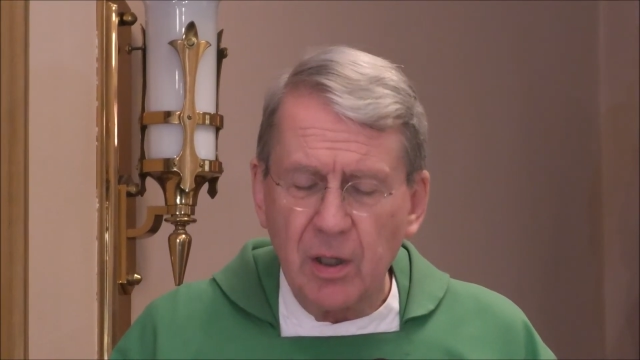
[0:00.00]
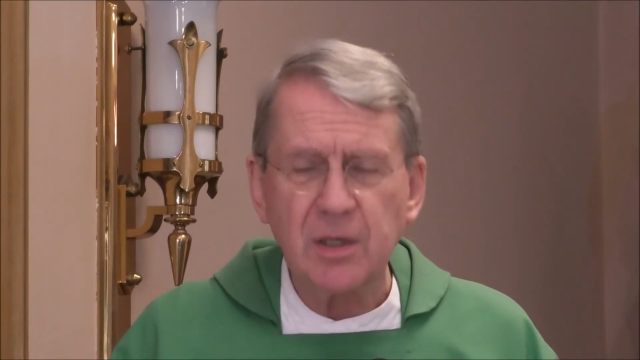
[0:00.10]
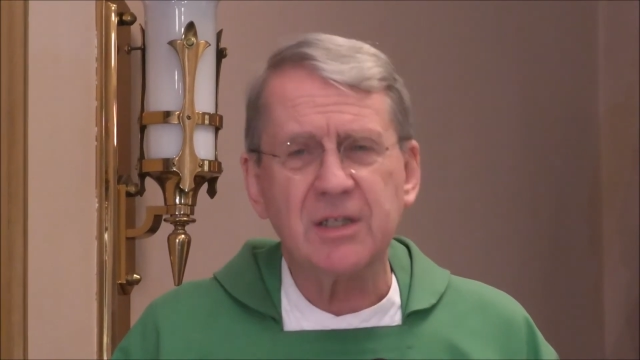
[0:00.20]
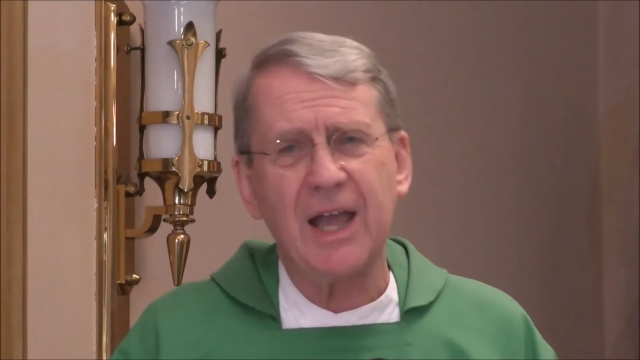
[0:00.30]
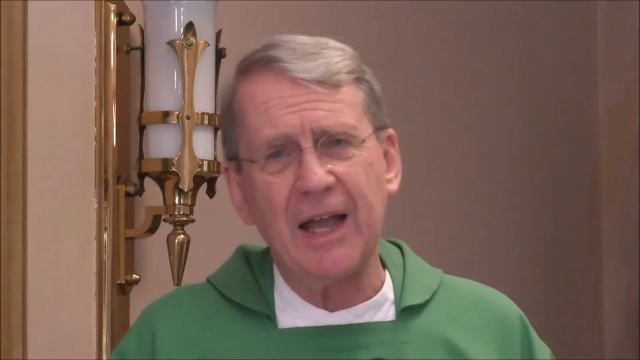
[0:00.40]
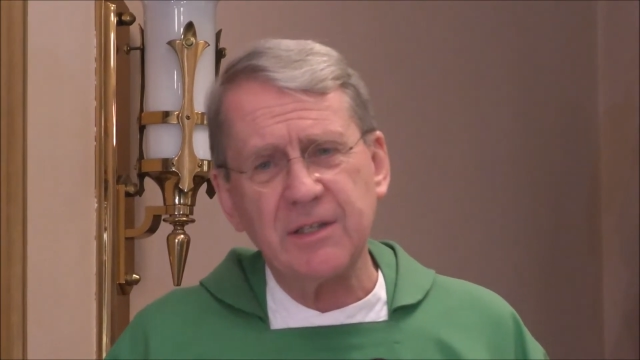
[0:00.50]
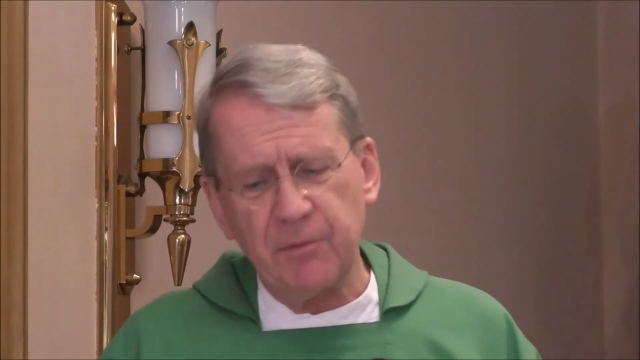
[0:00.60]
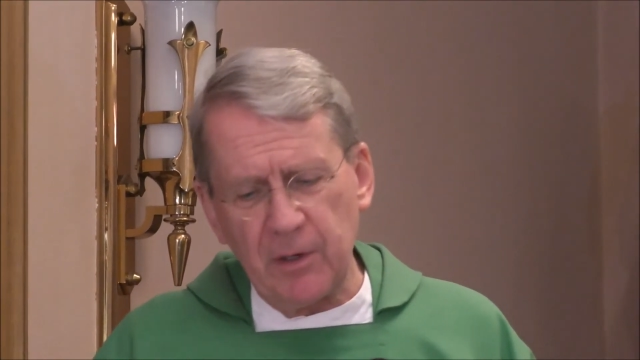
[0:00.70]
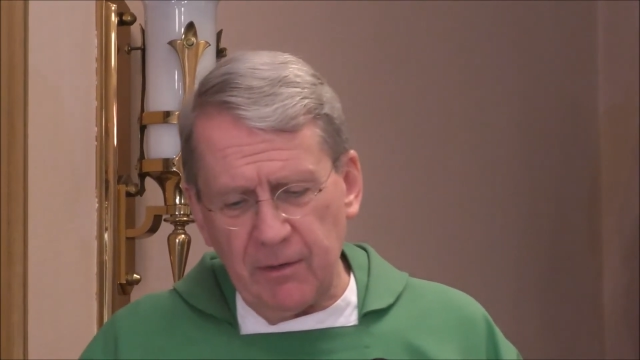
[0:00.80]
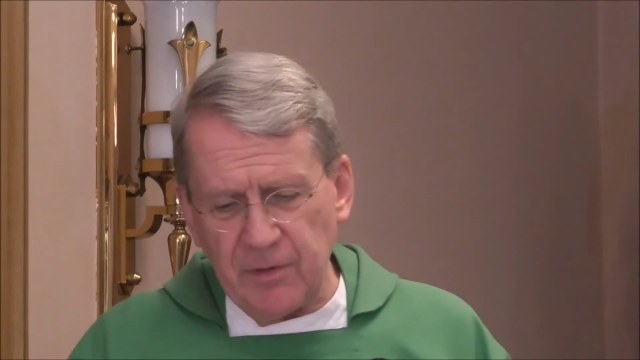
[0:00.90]
Does God's
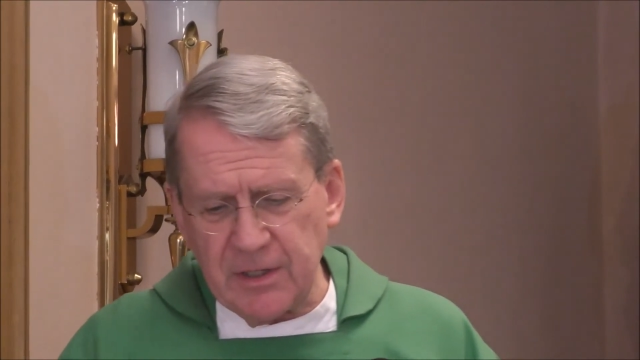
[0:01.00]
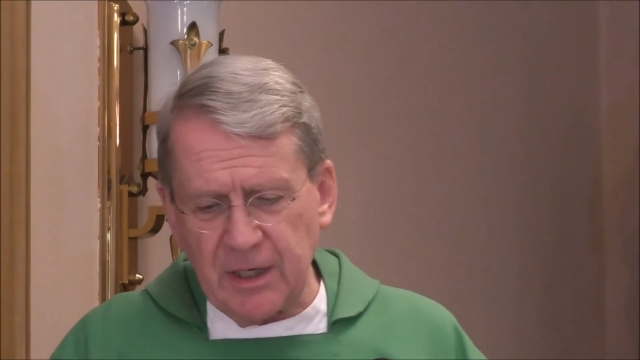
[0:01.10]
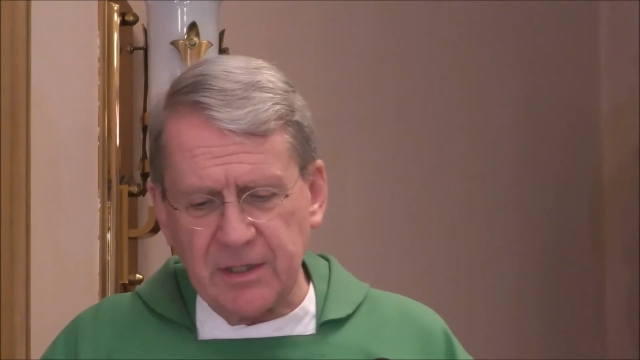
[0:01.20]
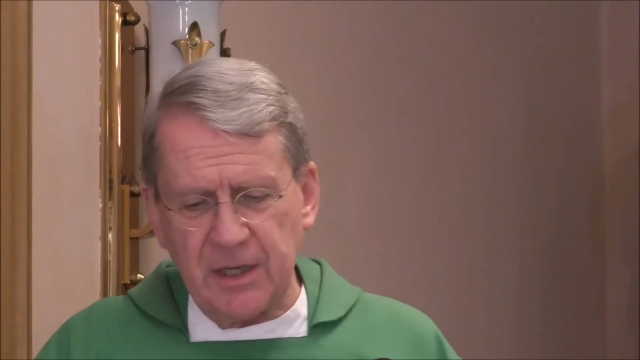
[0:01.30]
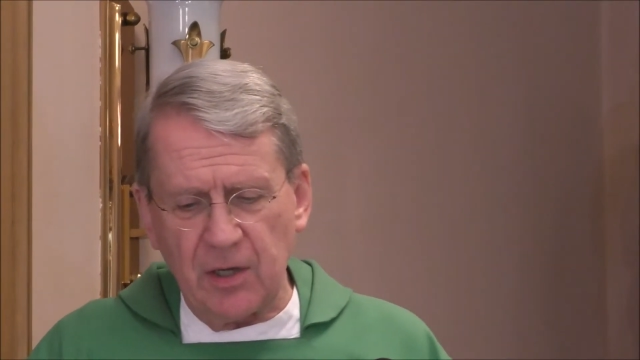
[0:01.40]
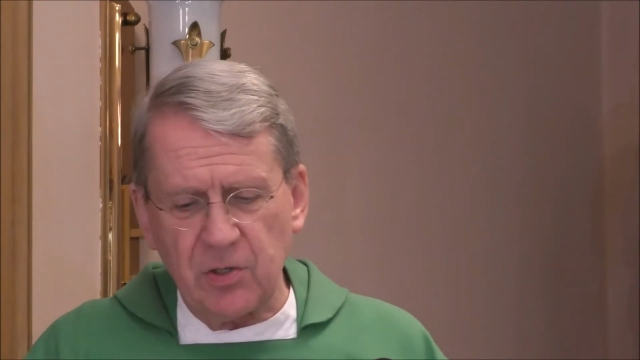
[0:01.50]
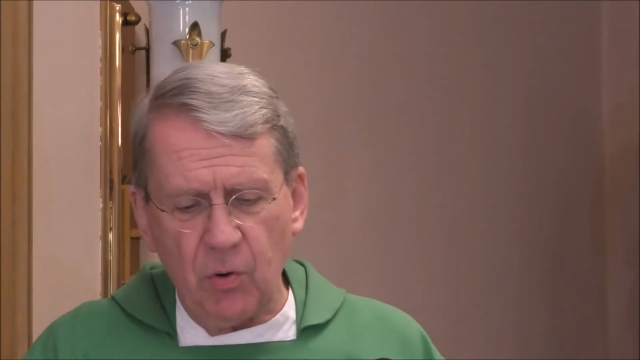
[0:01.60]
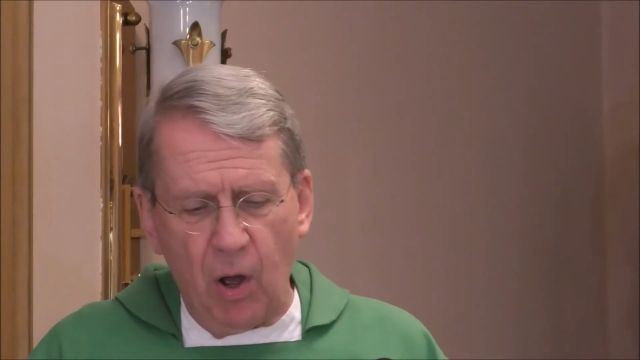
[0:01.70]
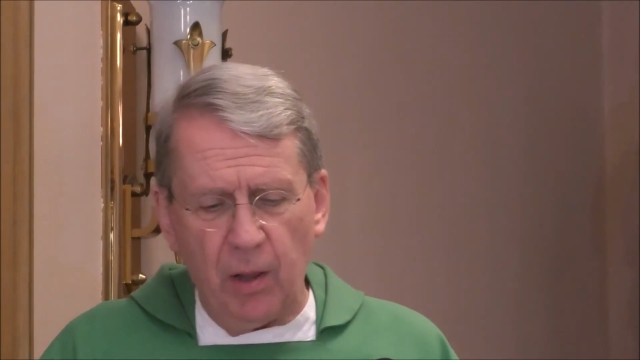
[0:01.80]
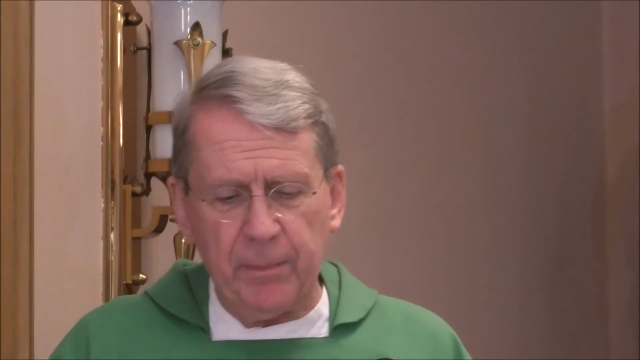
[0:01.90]
forgiveness extend to
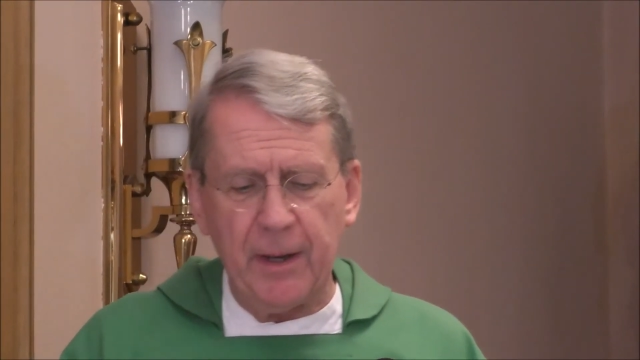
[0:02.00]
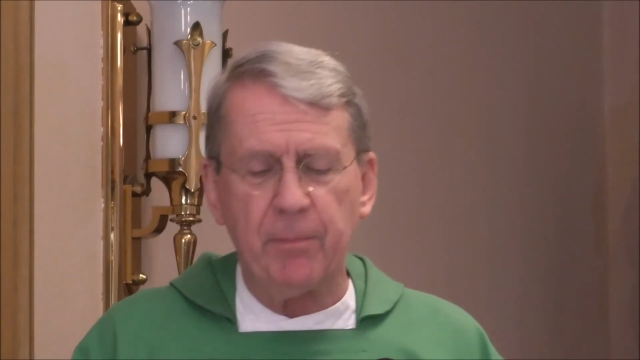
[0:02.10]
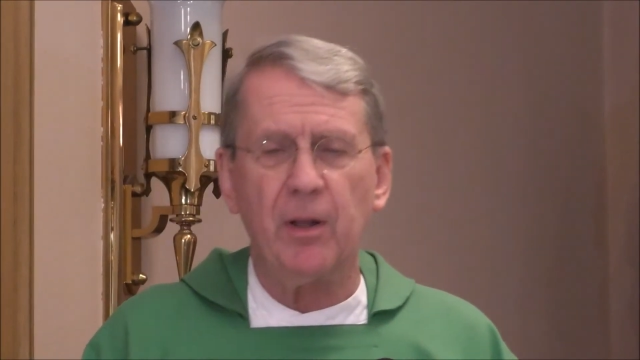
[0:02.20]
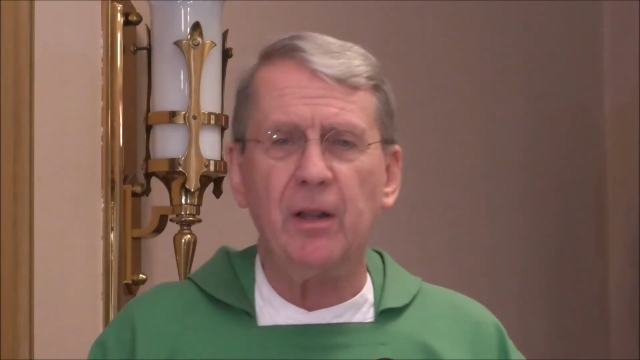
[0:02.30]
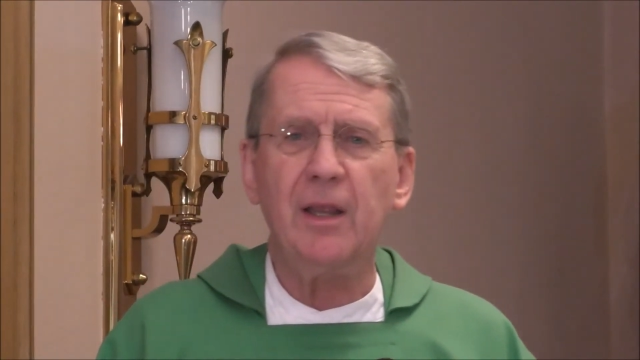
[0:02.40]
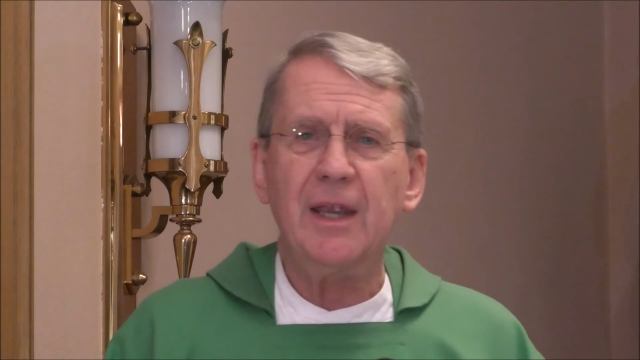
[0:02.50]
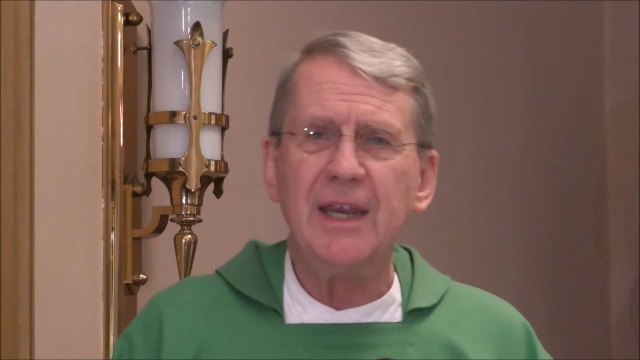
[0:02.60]
all people,